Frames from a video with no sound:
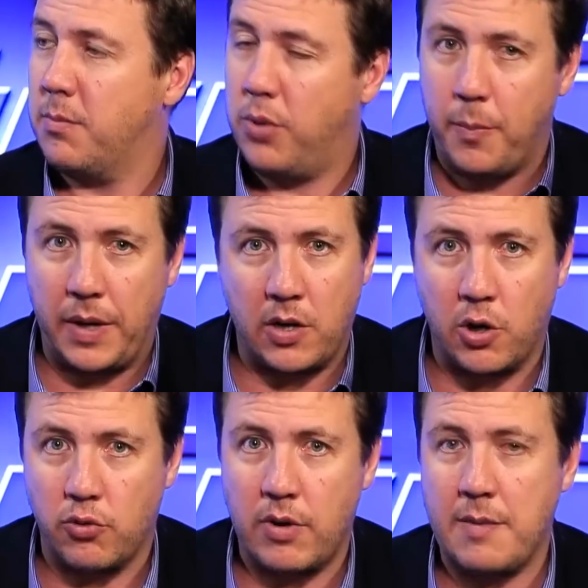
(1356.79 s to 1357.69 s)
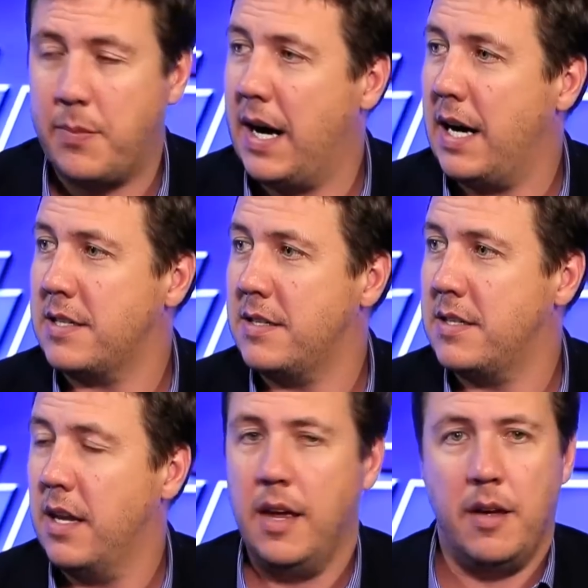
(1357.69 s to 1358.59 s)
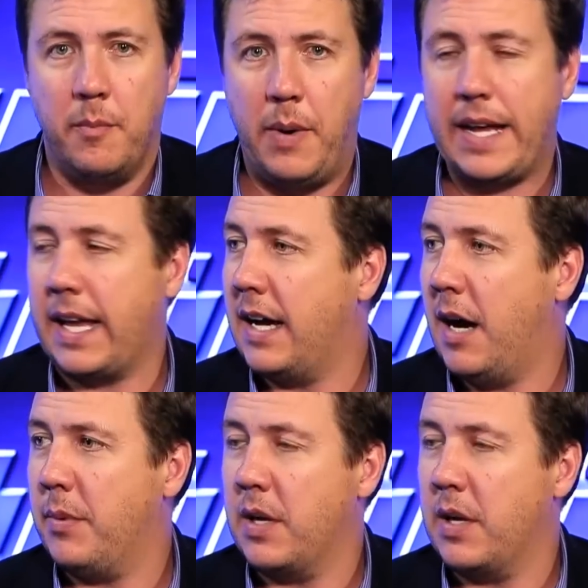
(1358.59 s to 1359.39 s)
popping great passes, backing up.